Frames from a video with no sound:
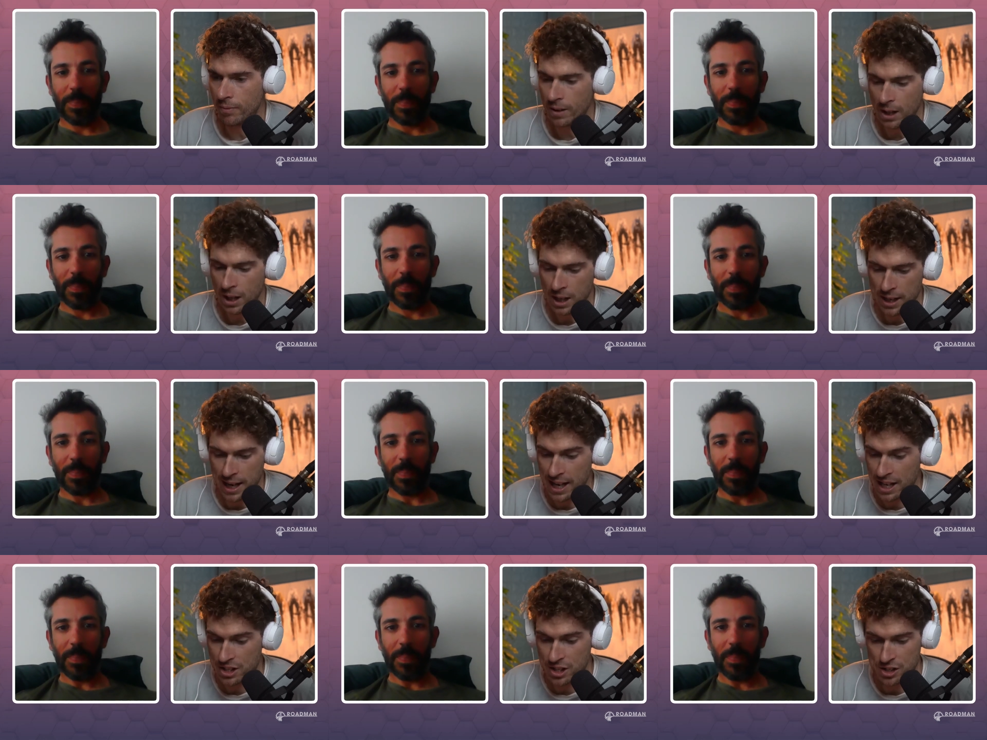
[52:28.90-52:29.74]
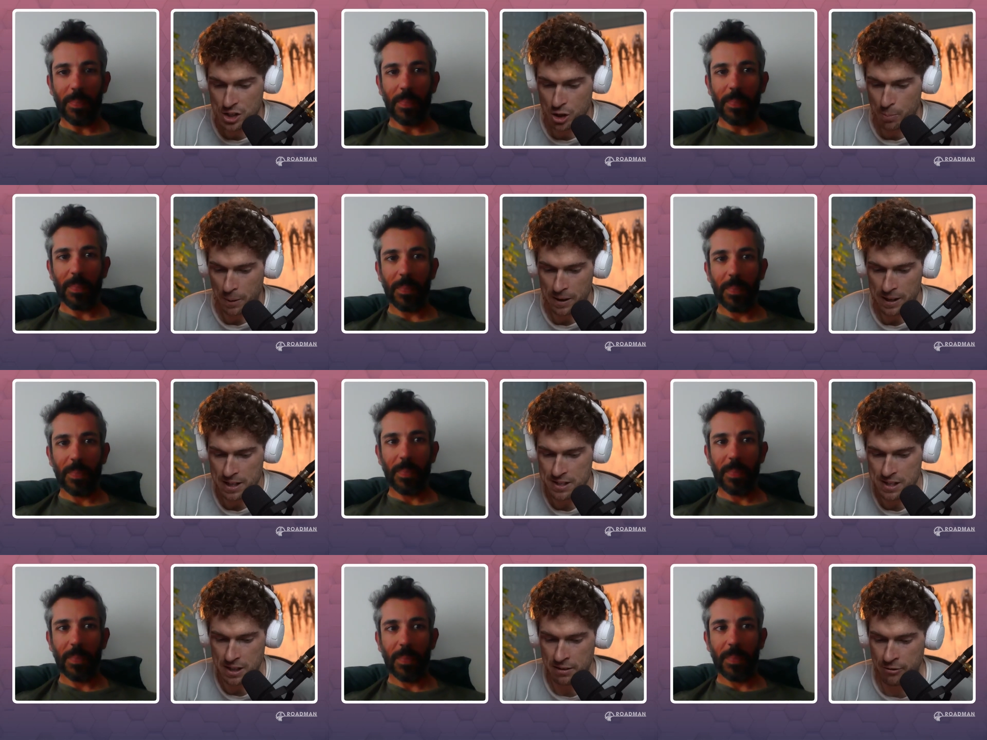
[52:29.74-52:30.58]
Speaker 1: yeah, it's super easy
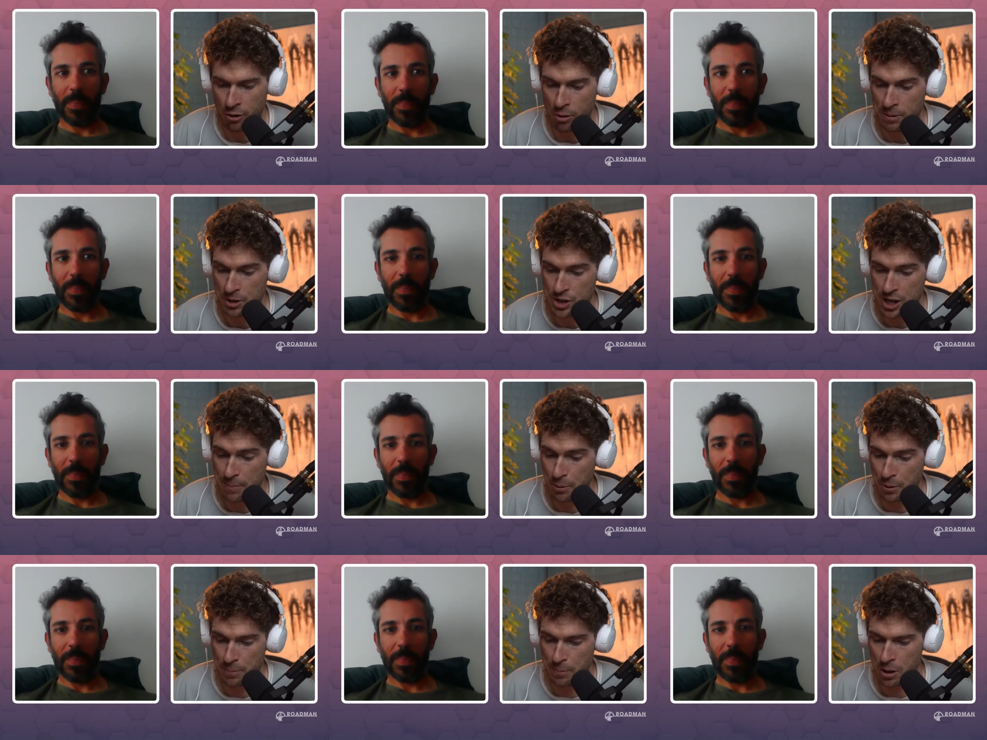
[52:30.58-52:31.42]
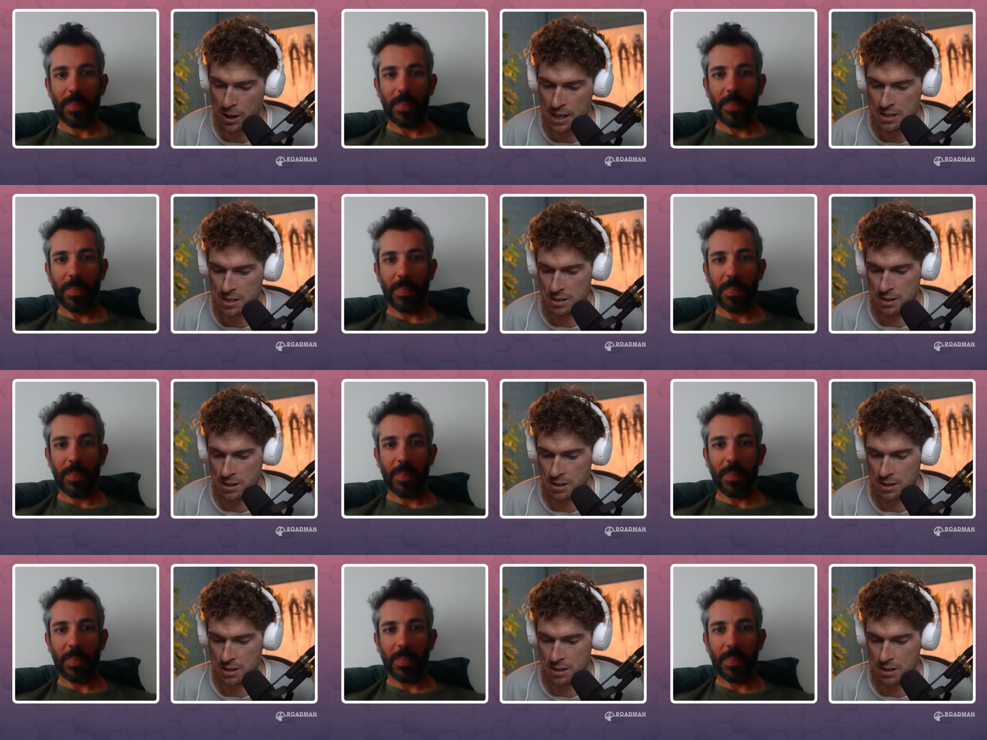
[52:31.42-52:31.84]
informal chat, but the podcast is like